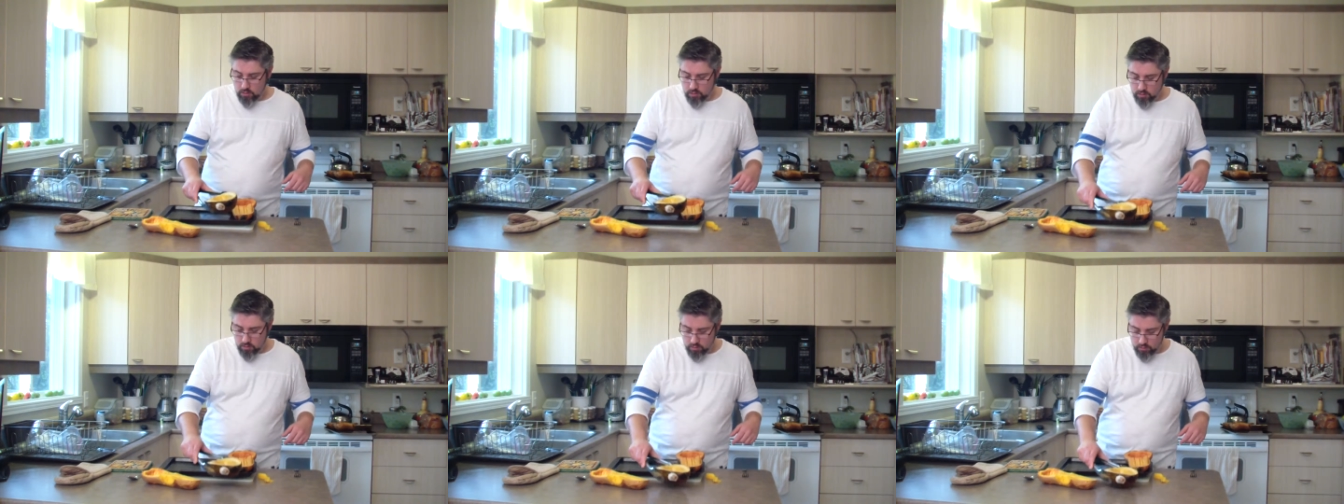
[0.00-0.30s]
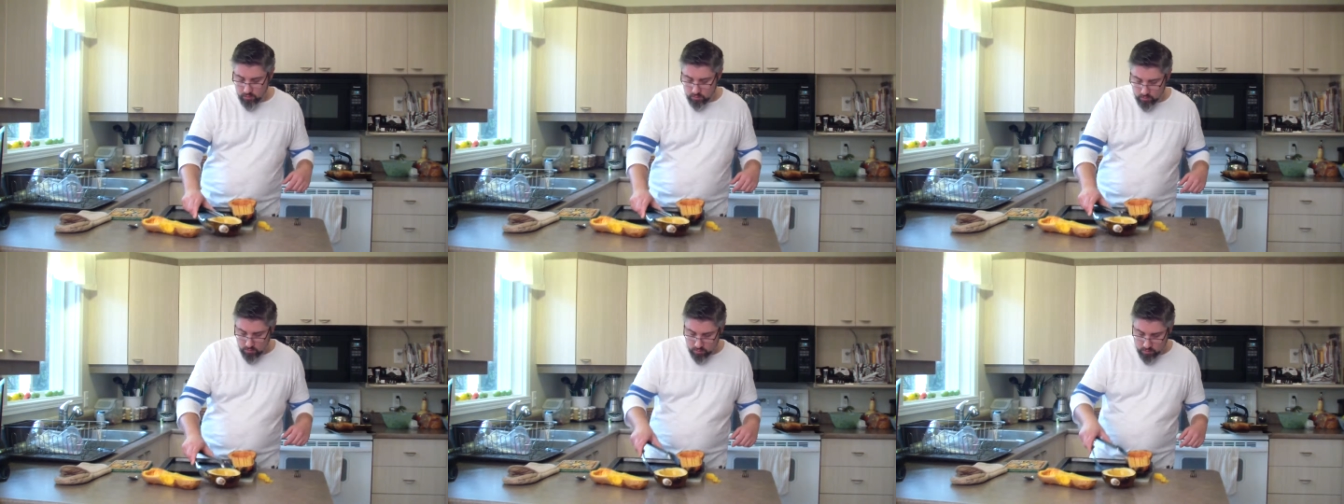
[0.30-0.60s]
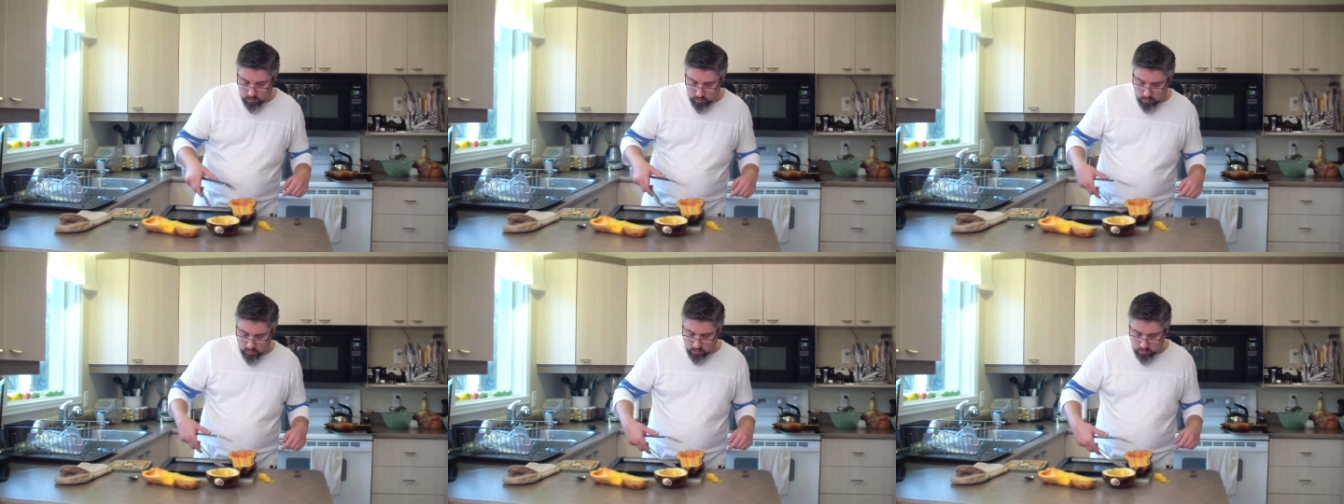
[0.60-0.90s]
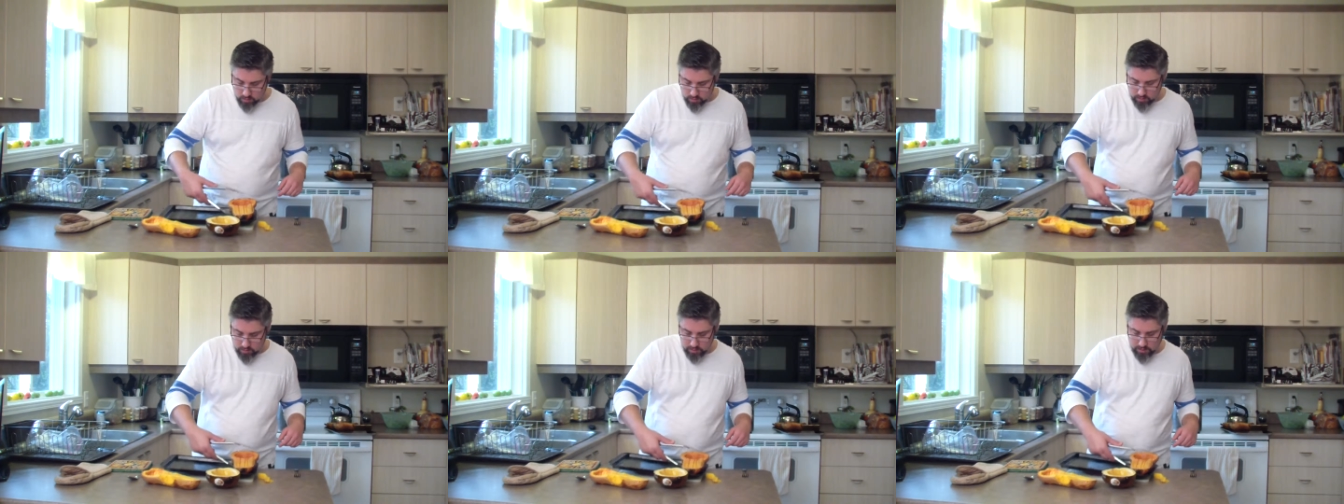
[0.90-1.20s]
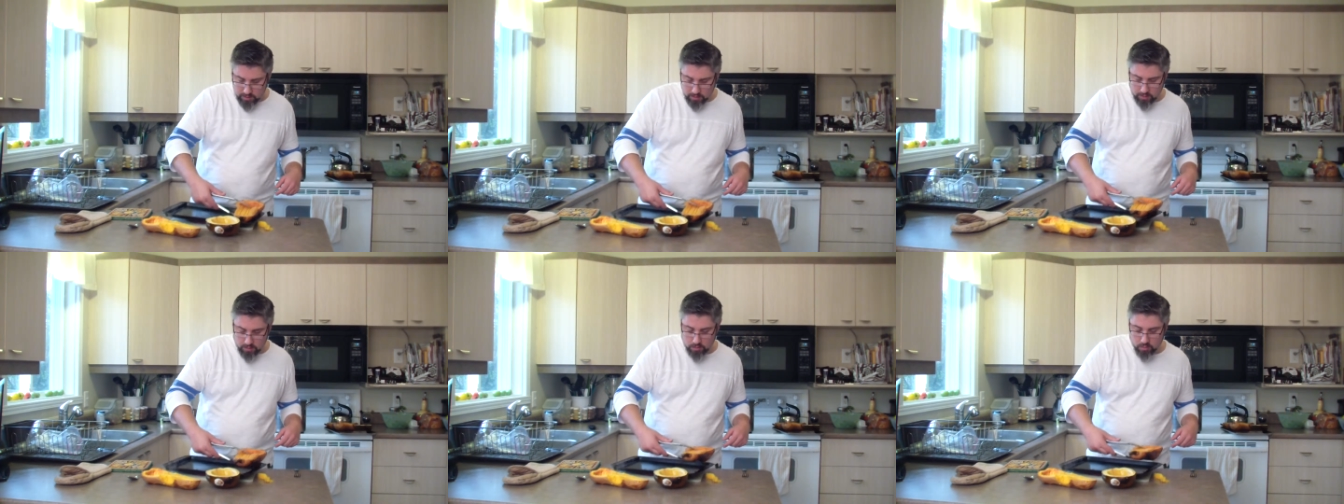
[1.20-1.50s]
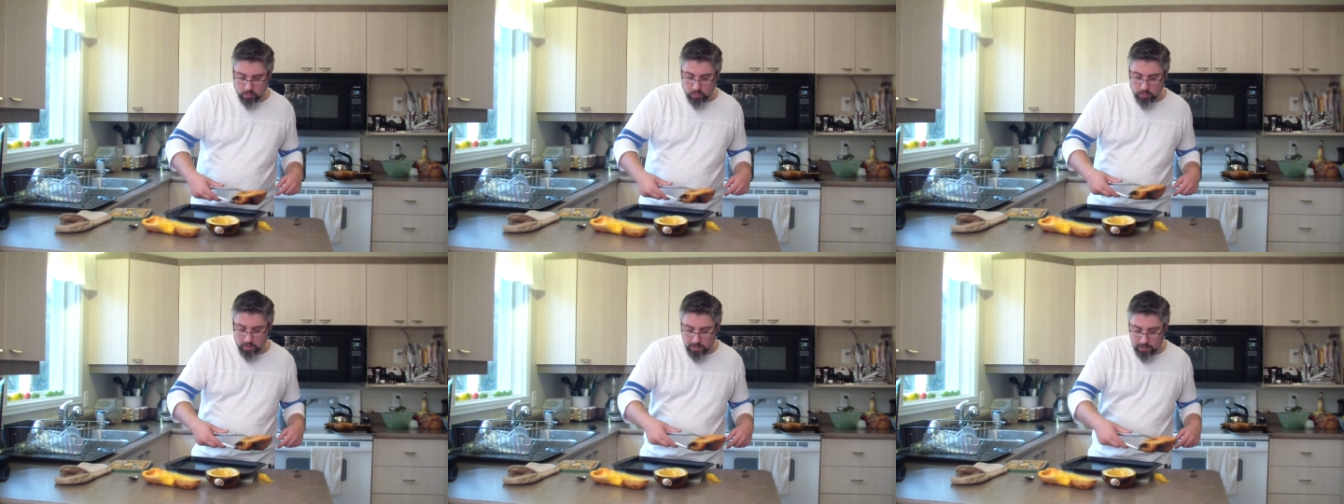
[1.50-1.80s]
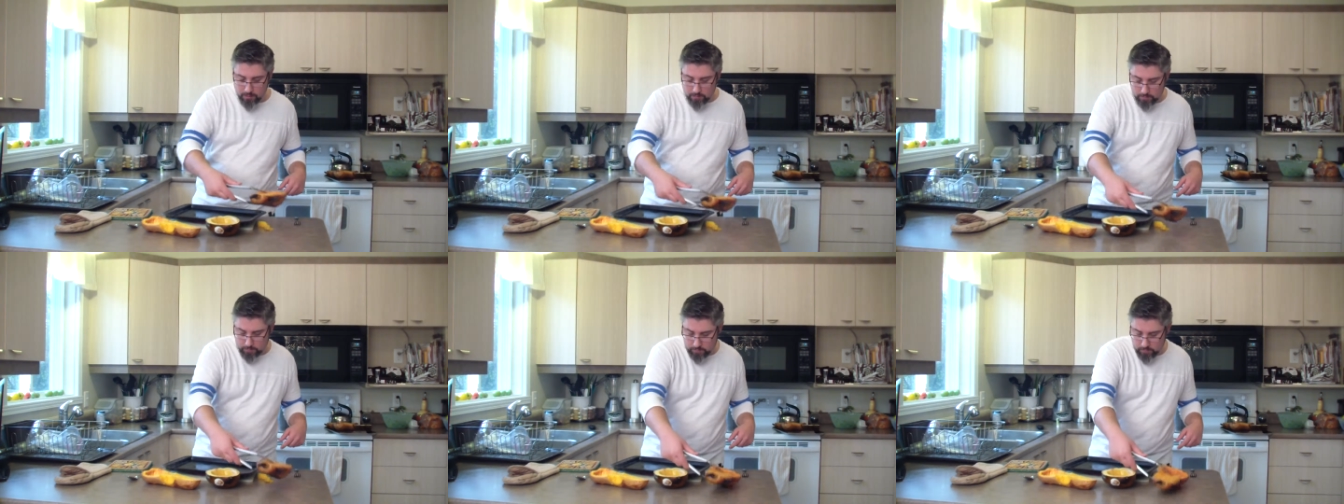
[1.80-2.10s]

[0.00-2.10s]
2, and 3.